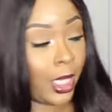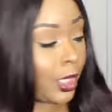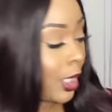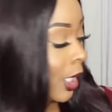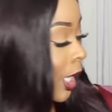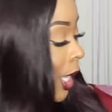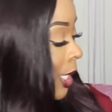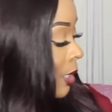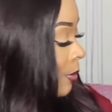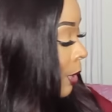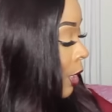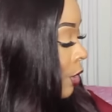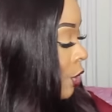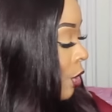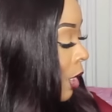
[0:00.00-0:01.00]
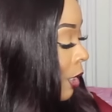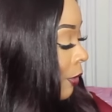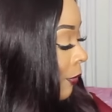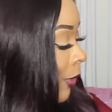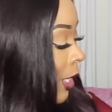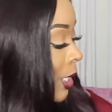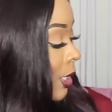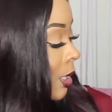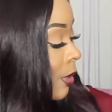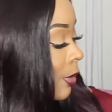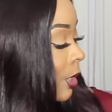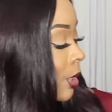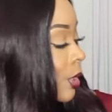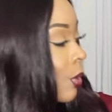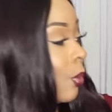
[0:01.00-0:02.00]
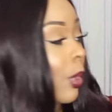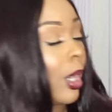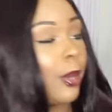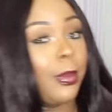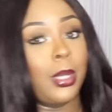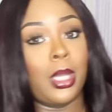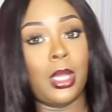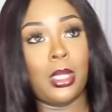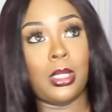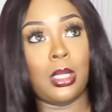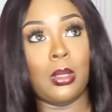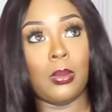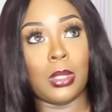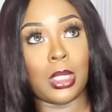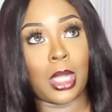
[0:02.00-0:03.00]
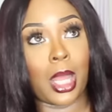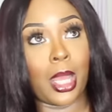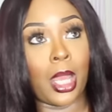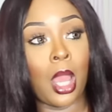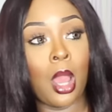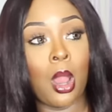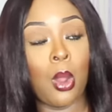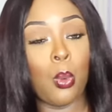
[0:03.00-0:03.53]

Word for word: at the last minute trying to find something to wear because it was like